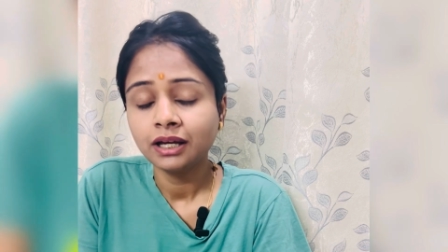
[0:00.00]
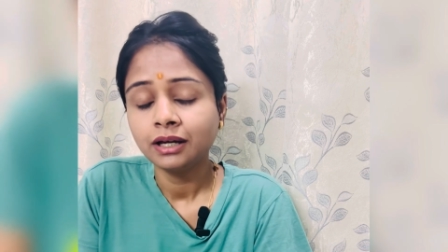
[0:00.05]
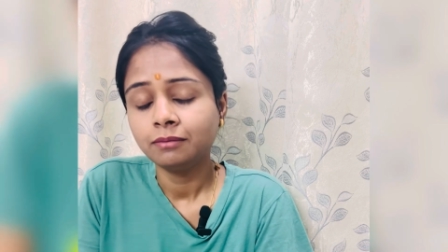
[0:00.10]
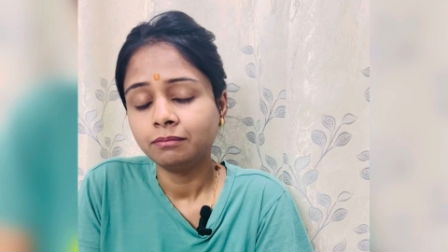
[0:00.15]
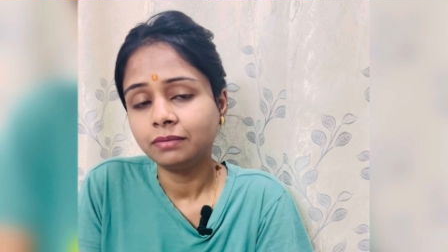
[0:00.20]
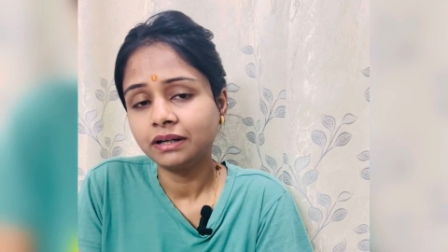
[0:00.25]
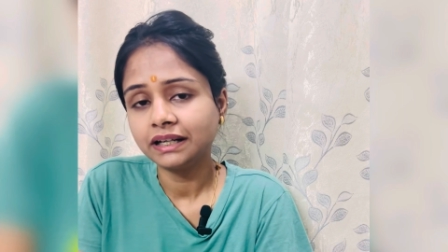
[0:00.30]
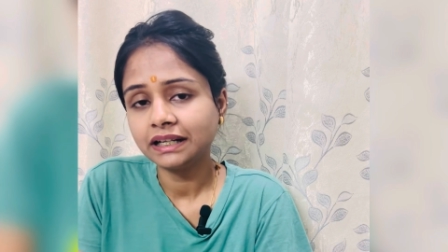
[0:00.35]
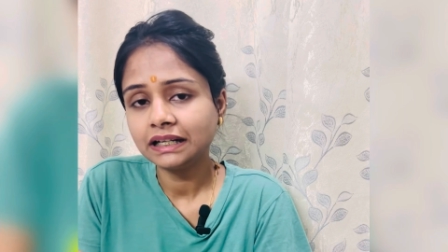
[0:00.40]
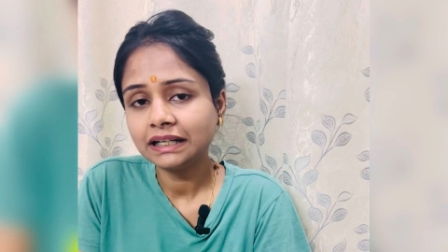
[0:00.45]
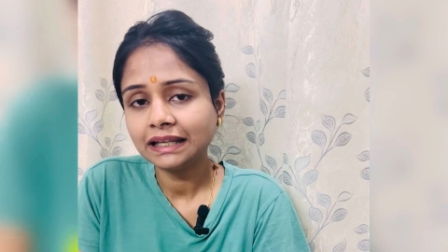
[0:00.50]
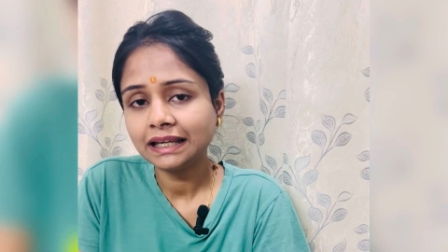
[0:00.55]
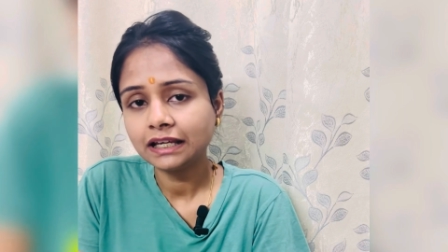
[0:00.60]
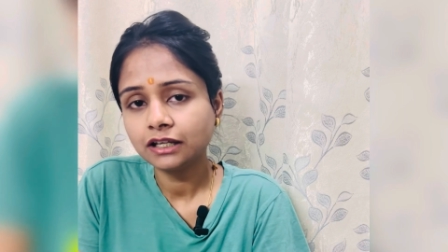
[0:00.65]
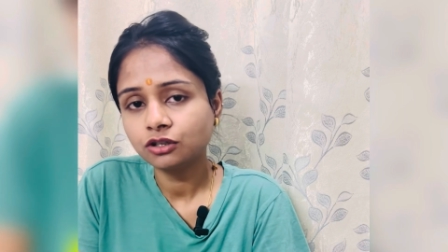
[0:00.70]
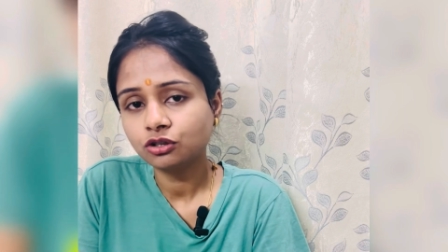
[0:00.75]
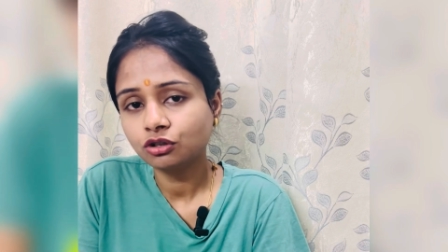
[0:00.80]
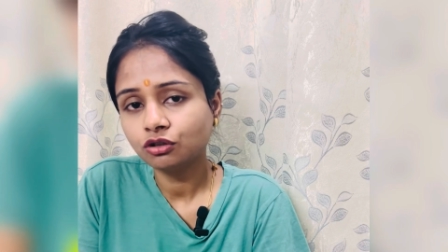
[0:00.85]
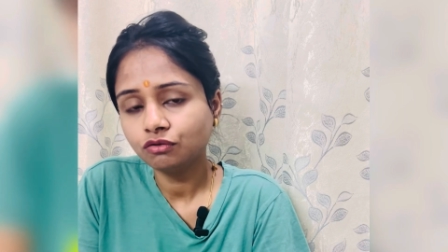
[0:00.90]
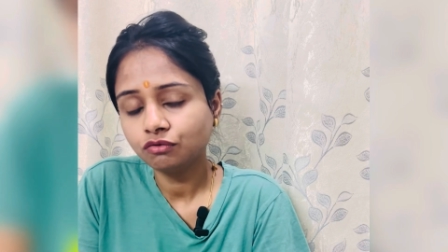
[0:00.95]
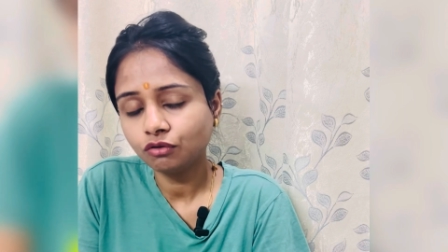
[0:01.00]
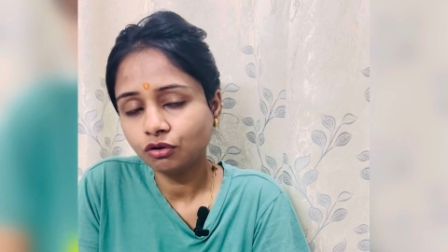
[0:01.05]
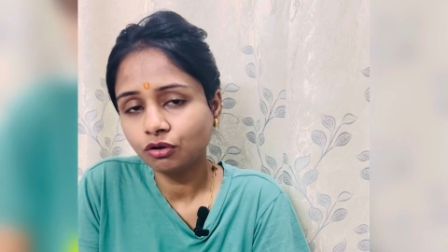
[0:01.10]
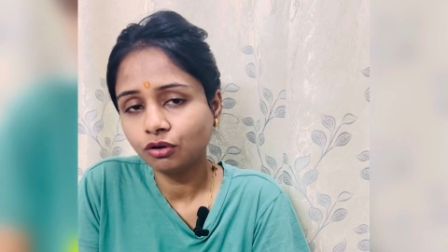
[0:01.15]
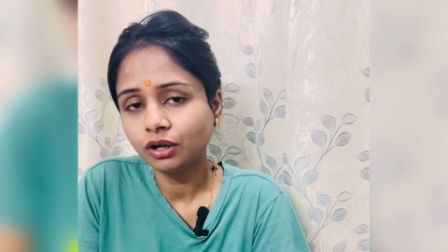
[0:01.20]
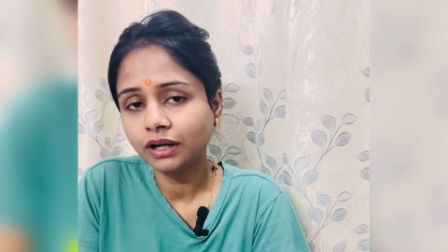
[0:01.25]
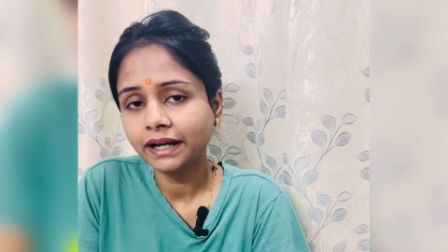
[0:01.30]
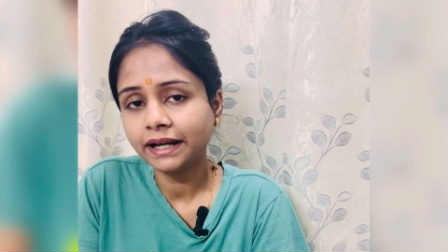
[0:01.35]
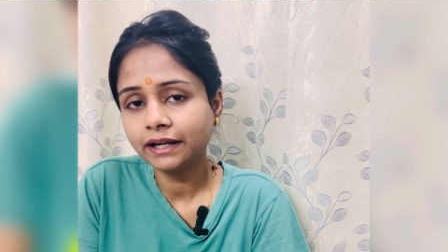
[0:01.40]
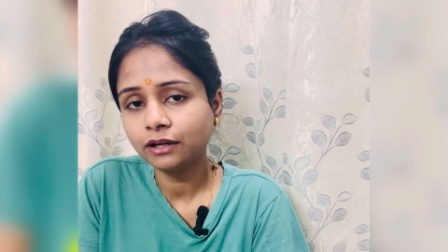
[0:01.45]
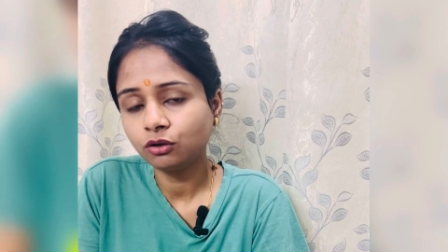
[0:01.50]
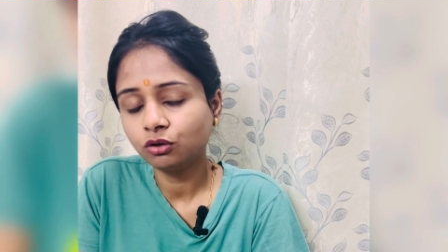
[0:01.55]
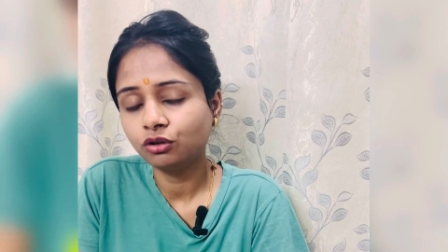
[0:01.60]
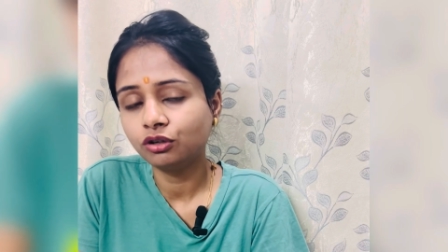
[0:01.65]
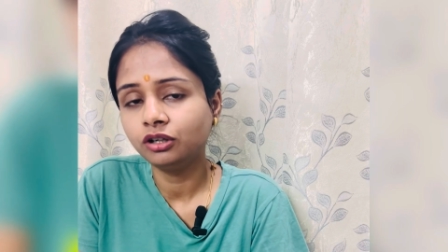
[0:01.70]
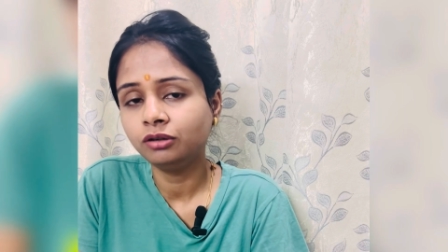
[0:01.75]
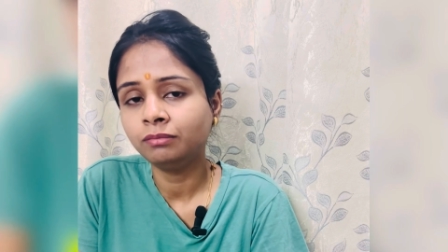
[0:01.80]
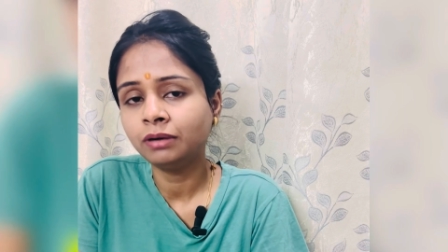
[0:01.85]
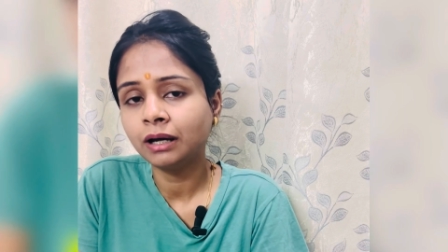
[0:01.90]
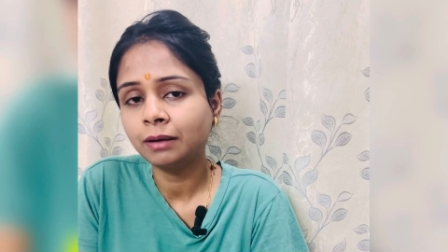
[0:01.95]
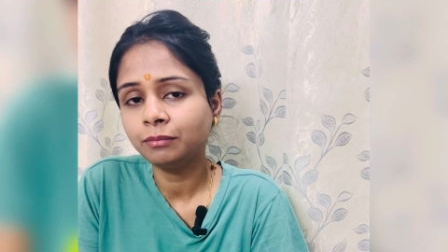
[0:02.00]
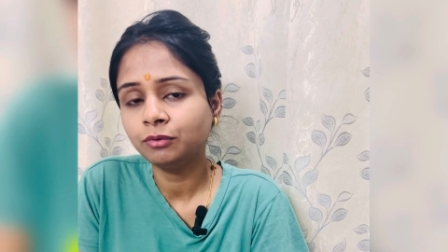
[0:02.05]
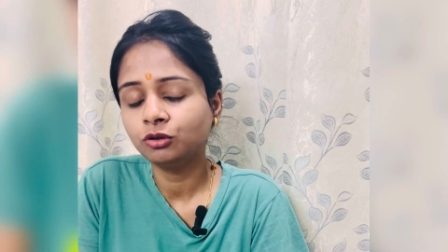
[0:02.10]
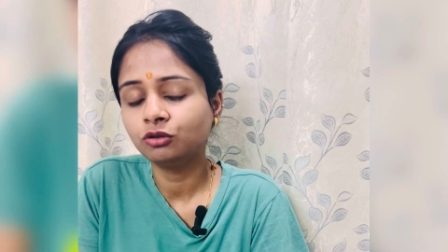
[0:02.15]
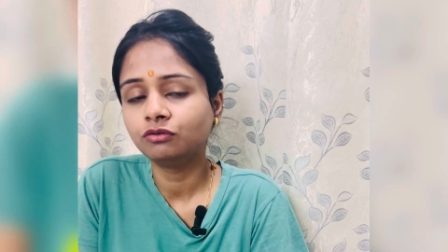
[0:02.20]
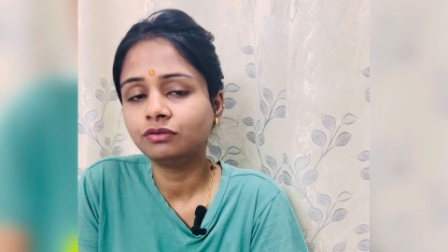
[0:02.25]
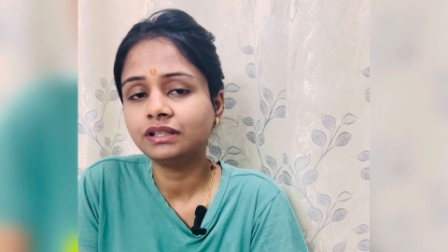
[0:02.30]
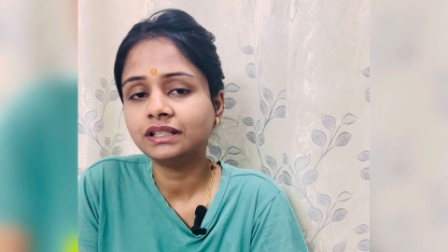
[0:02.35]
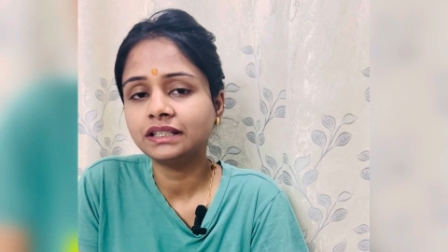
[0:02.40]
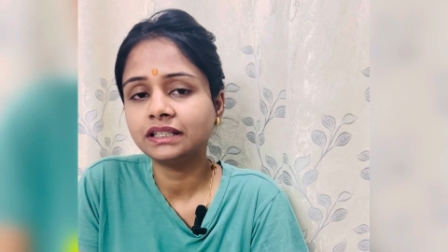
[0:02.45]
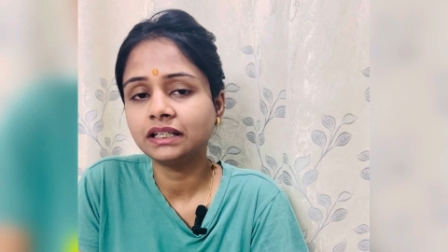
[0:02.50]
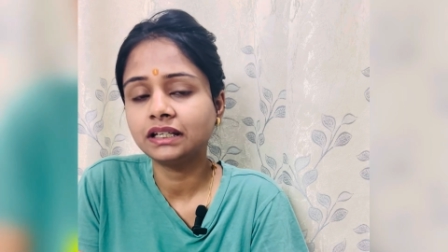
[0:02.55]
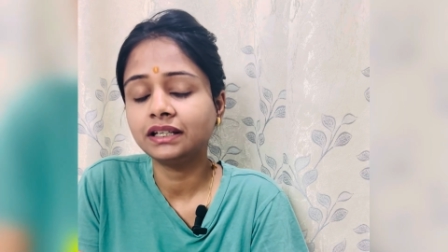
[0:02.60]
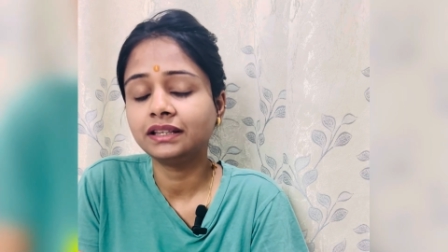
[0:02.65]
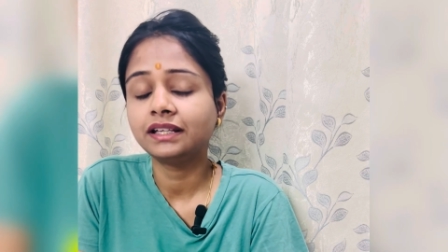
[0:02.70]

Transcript: but in case of old and old map you will see